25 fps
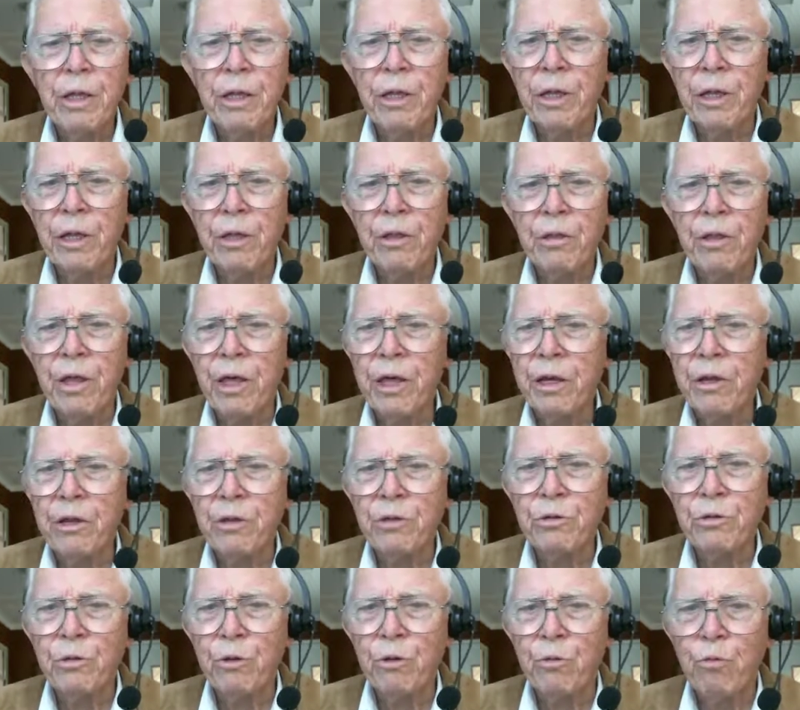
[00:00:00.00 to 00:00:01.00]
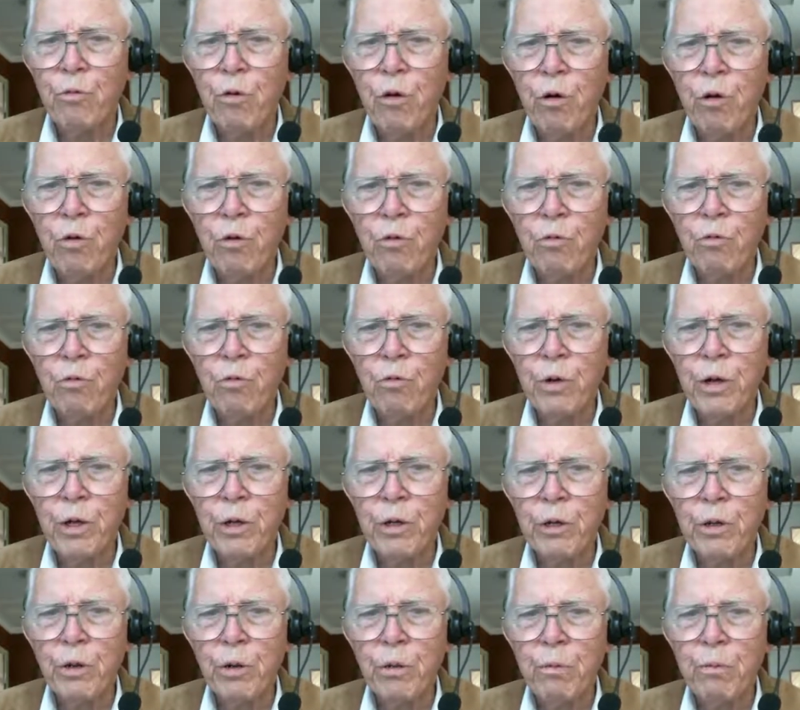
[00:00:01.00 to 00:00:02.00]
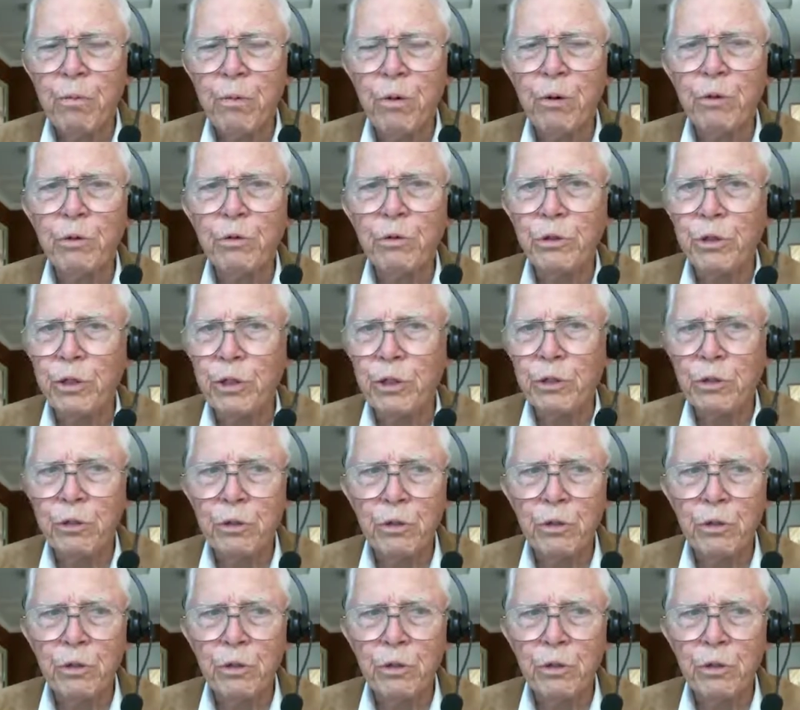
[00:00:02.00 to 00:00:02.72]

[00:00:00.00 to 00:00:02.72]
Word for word: uh, that is the wrong way to approach it.